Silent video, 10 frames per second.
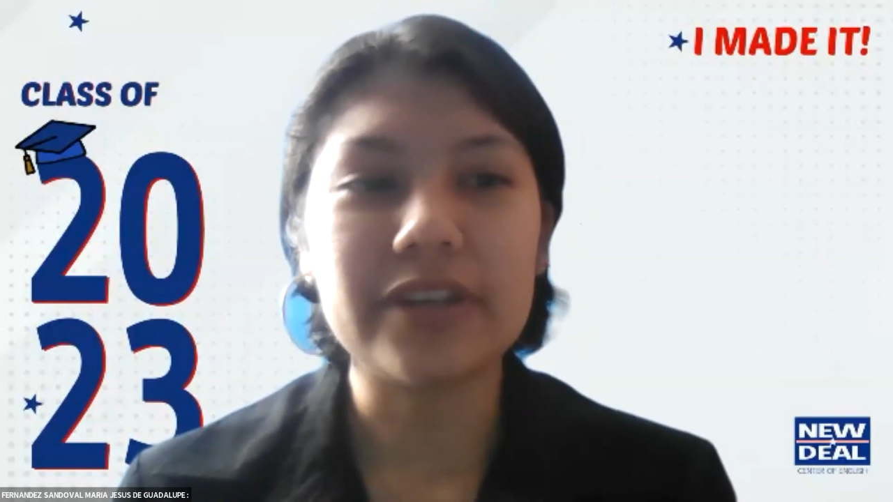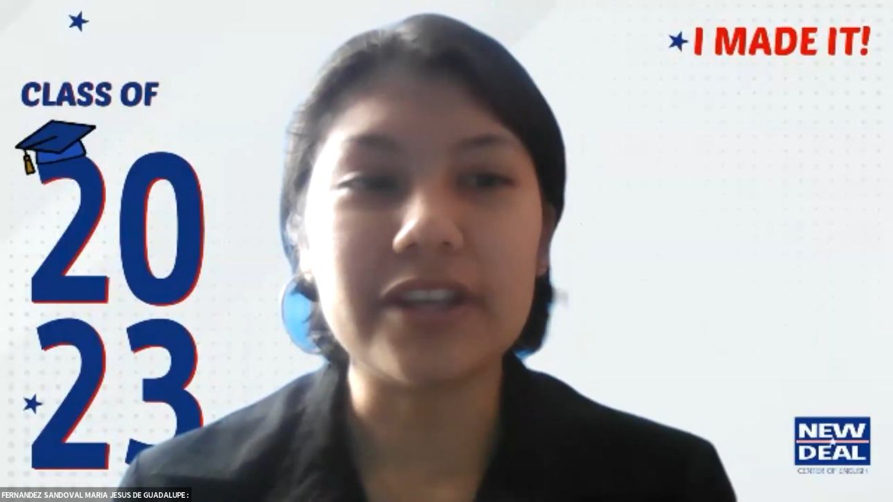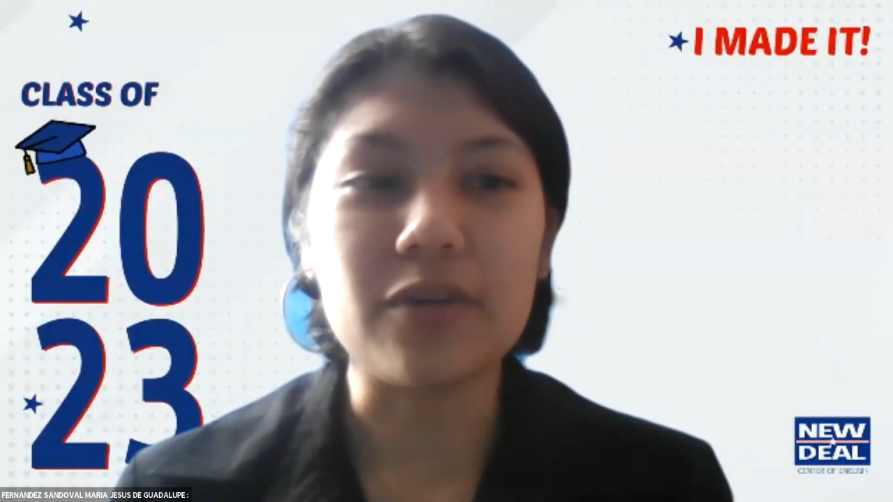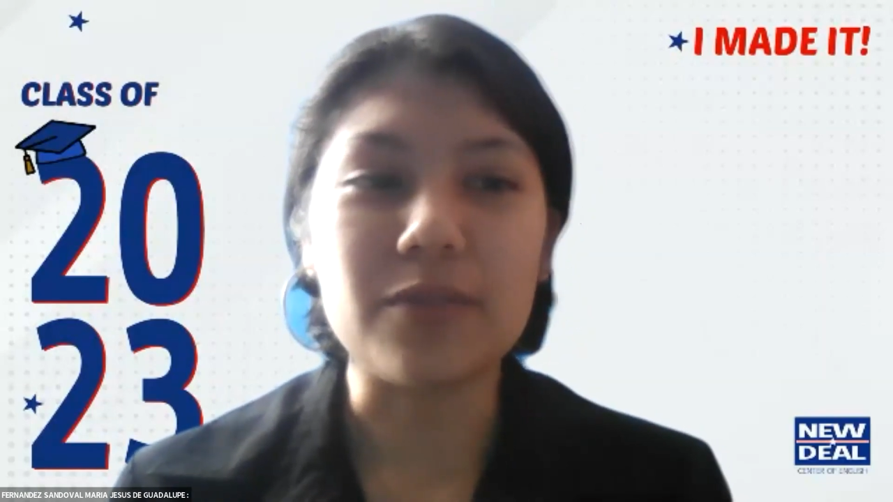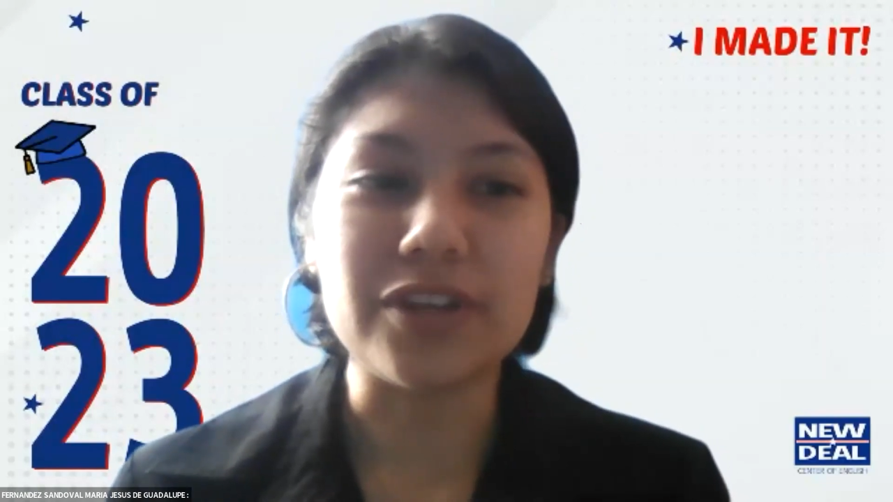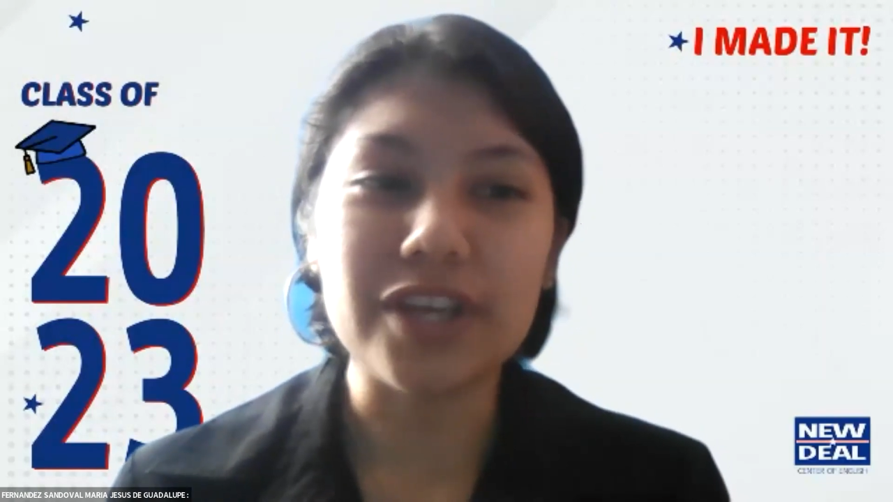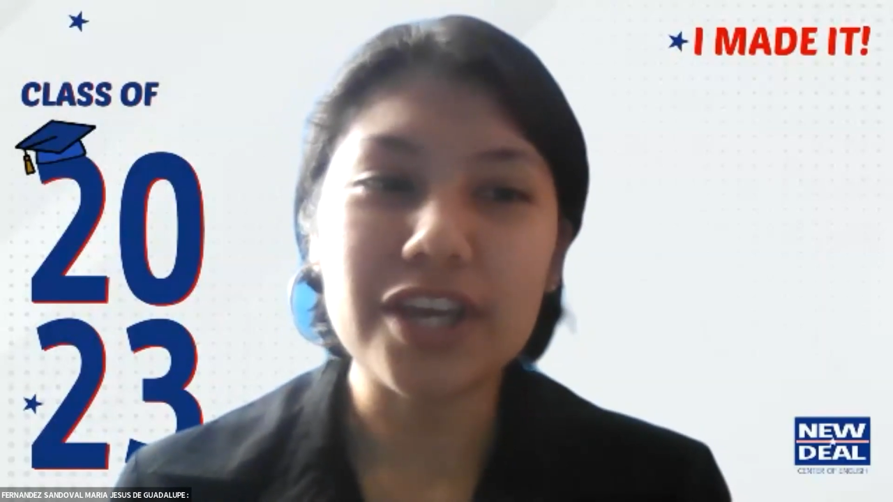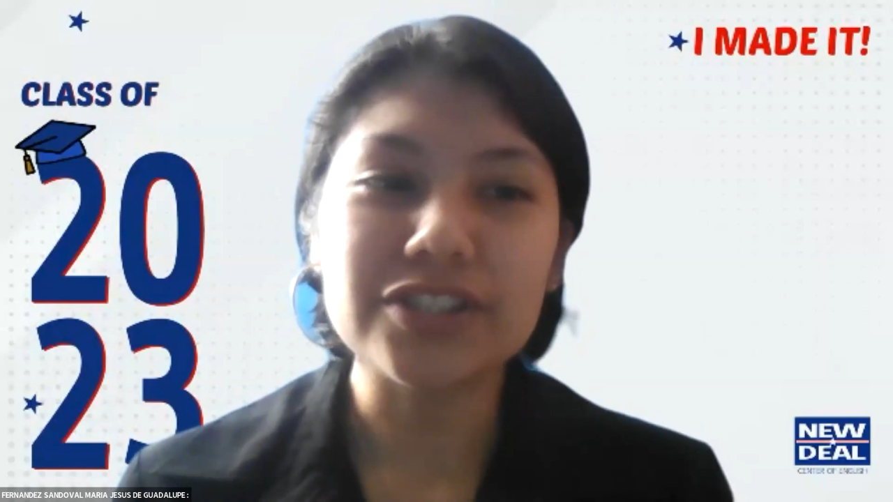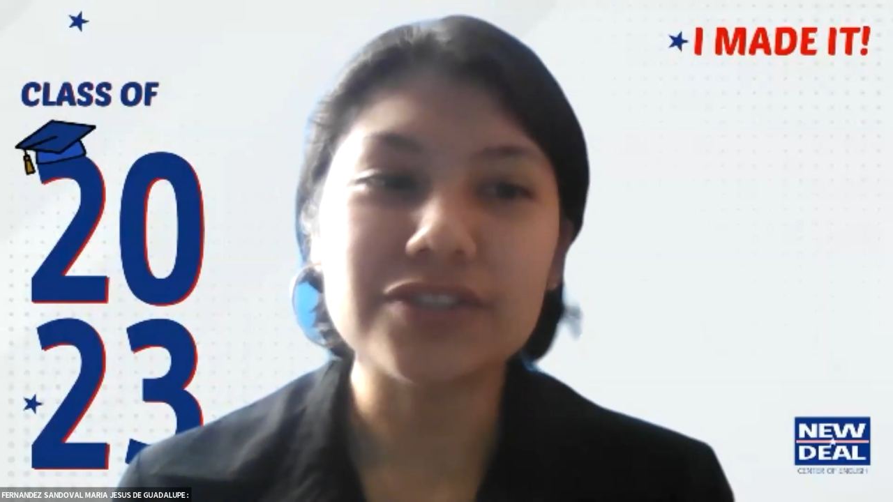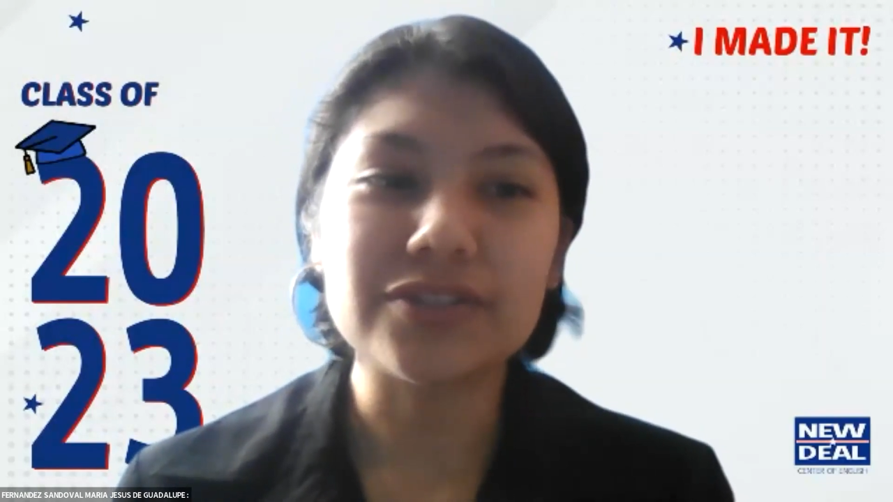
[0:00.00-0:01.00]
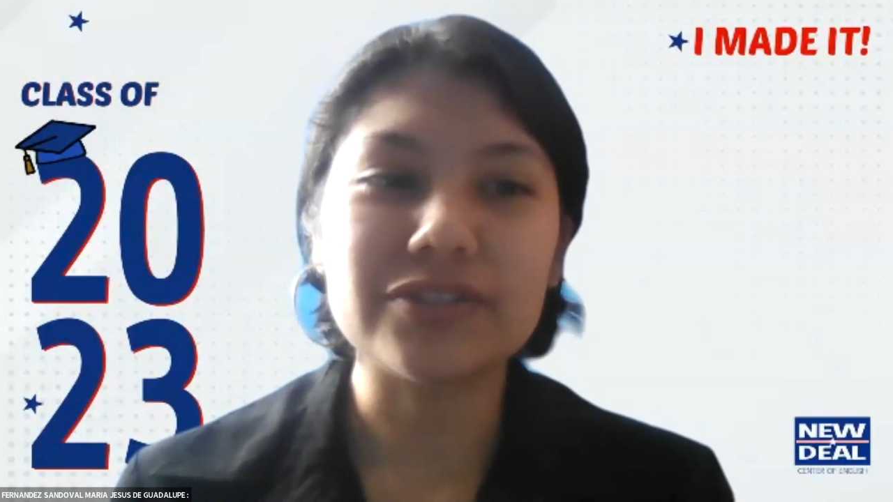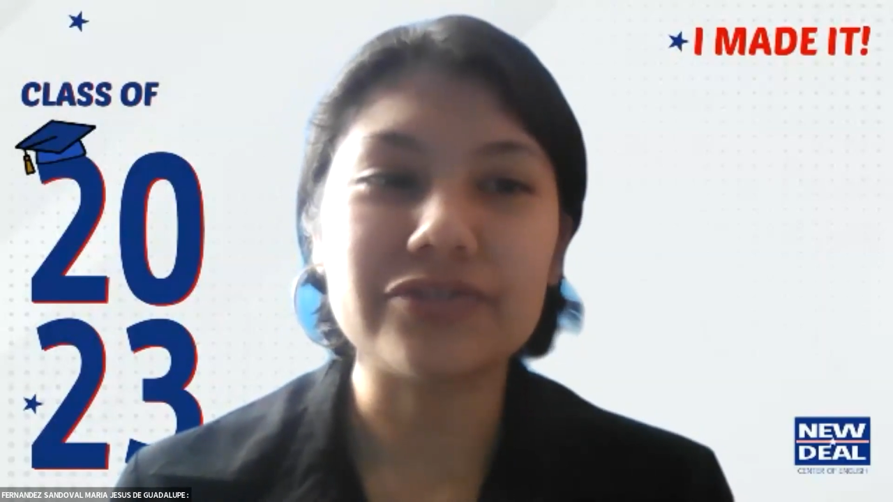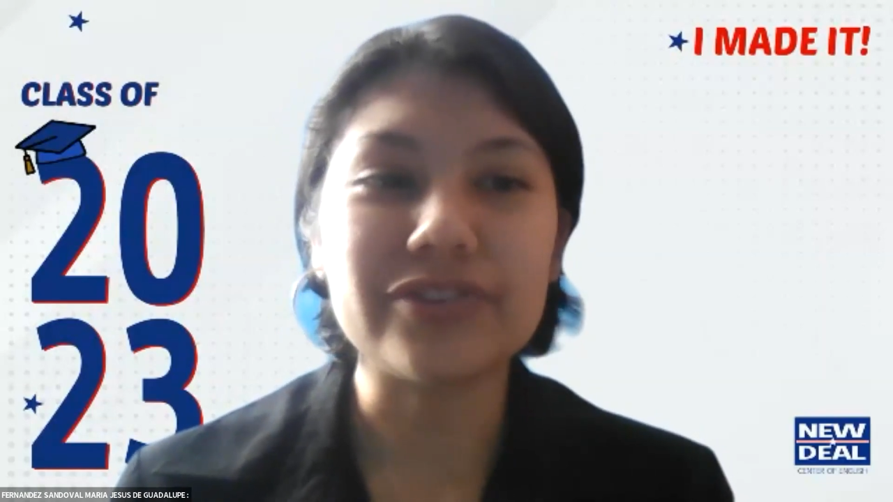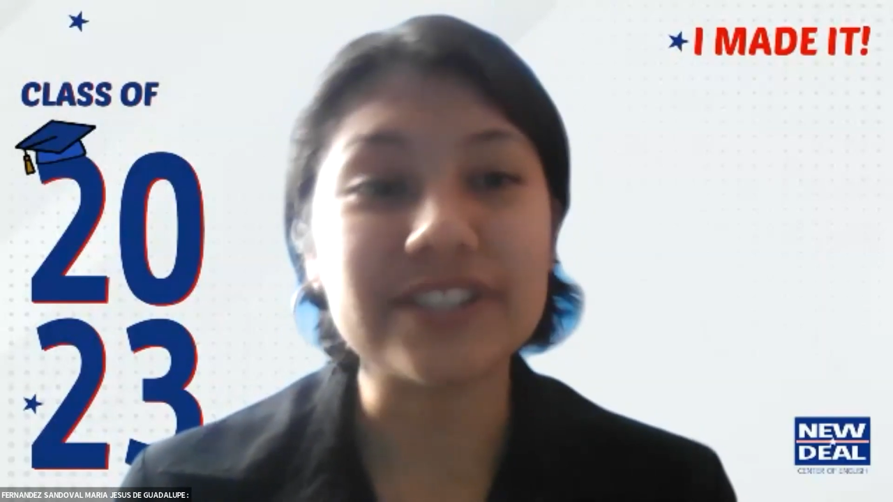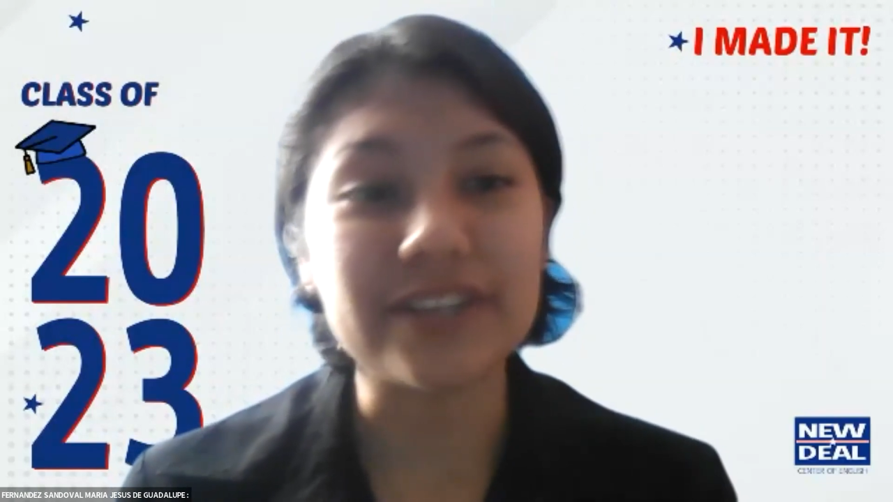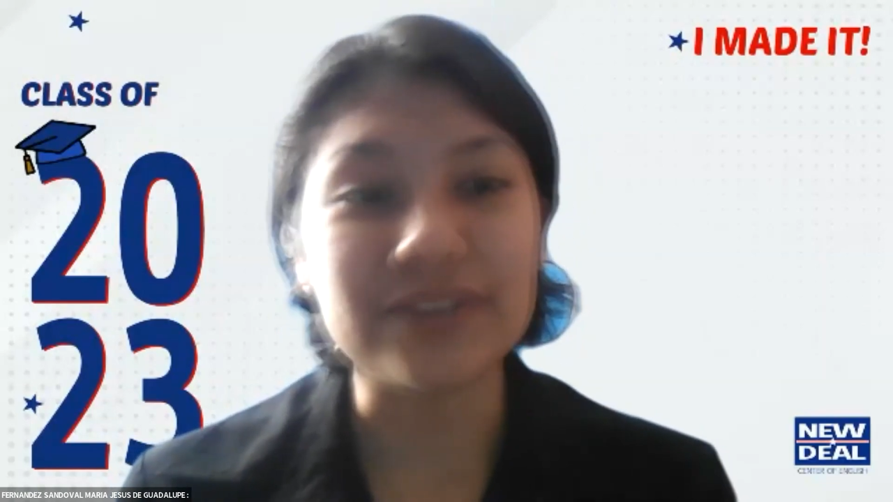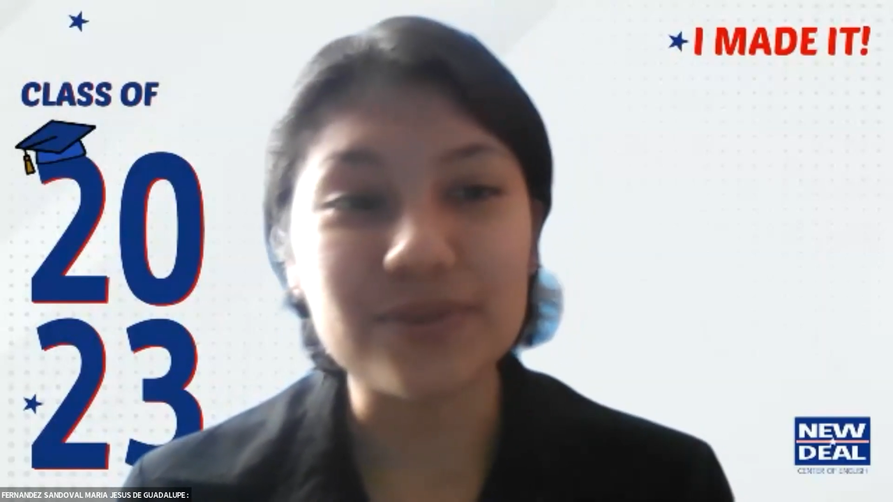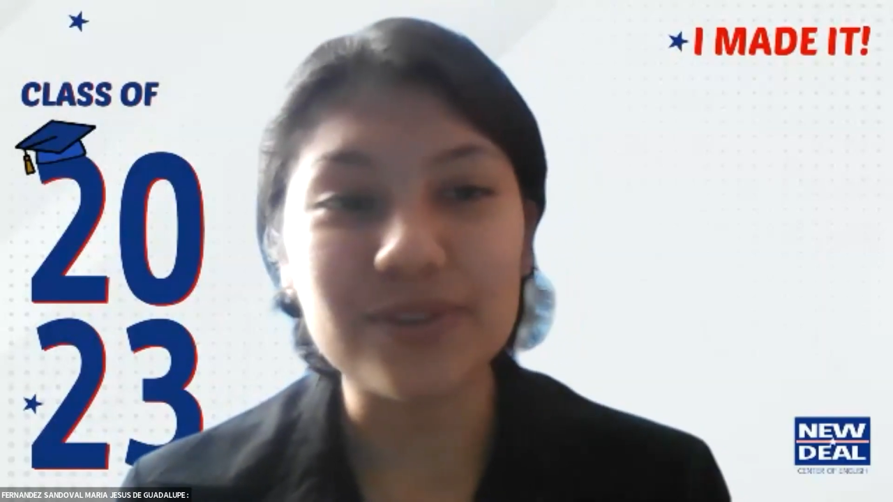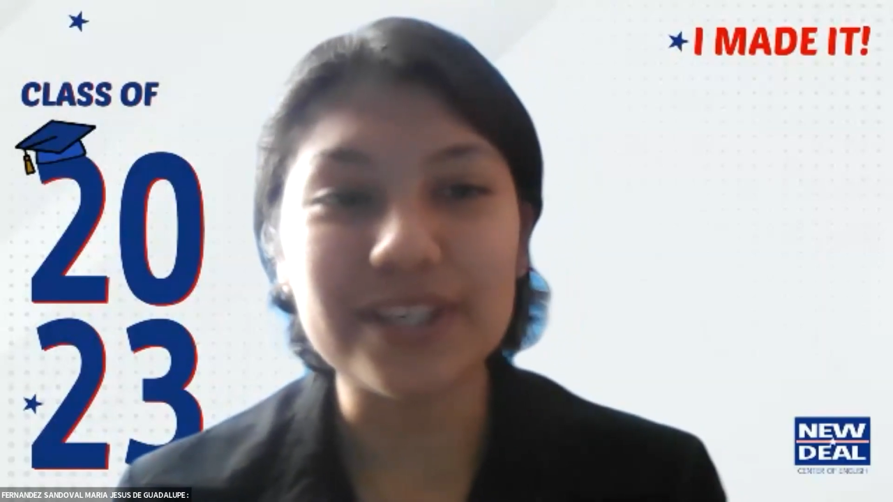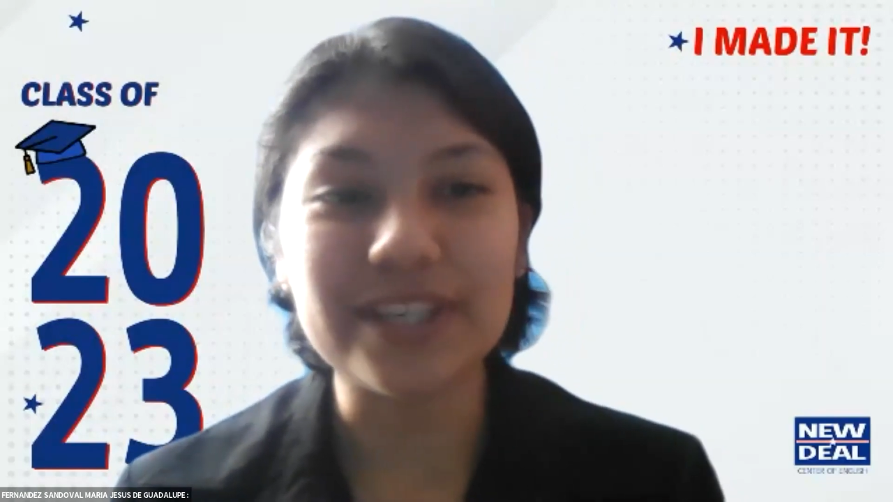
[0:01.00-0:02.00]
in communication,
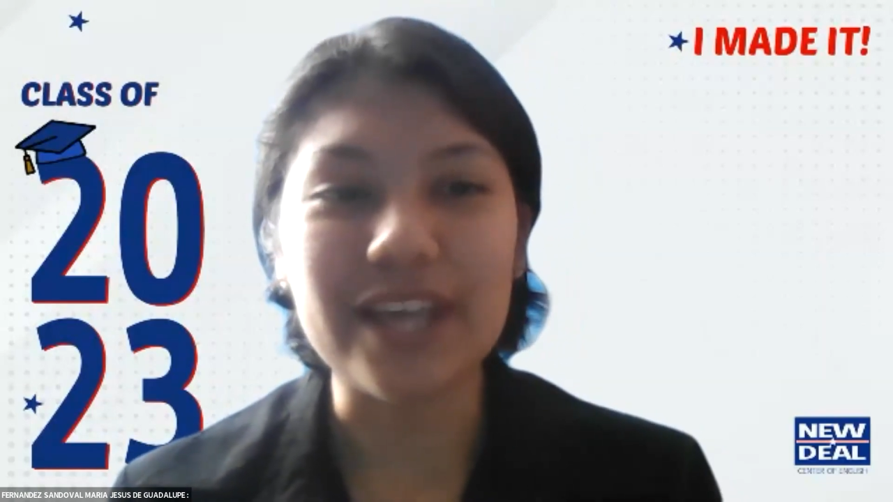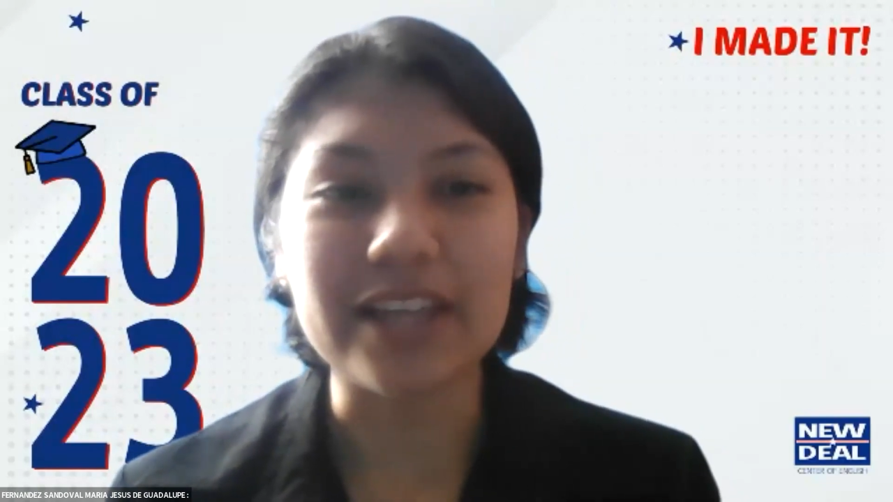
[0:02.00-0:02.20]
rescheduling,